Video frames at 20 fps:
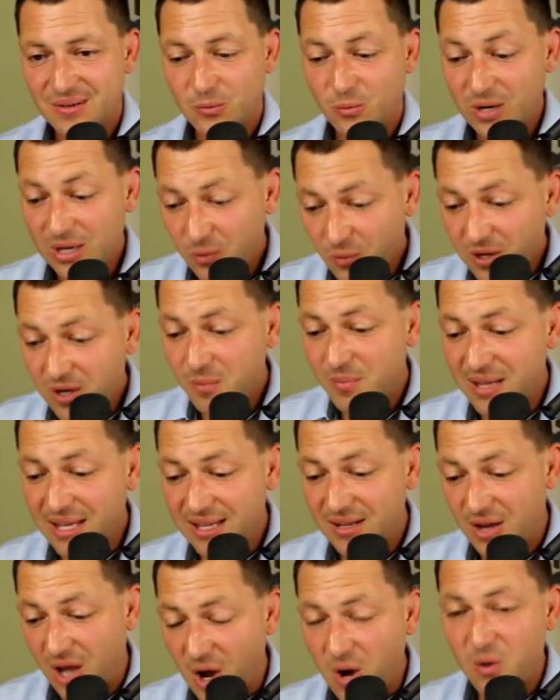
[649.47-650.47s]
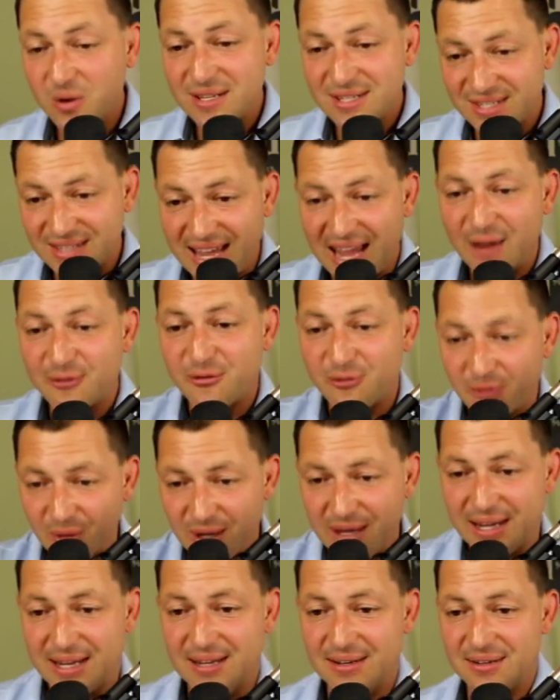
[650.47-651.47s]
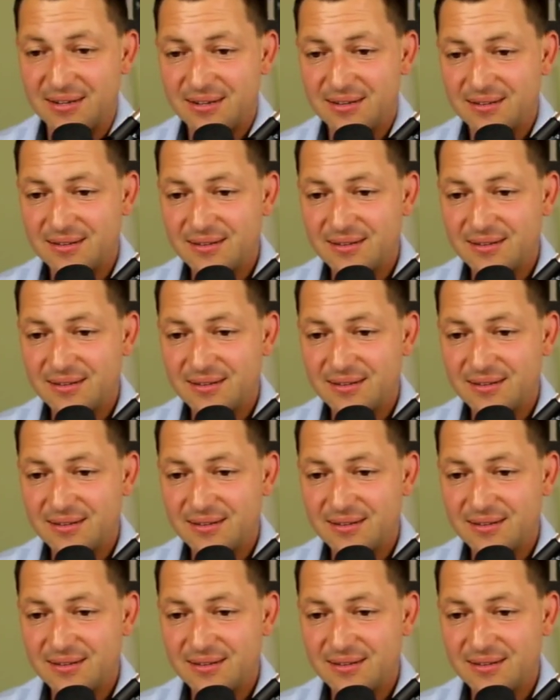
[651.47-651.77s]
We want to be known as that friend.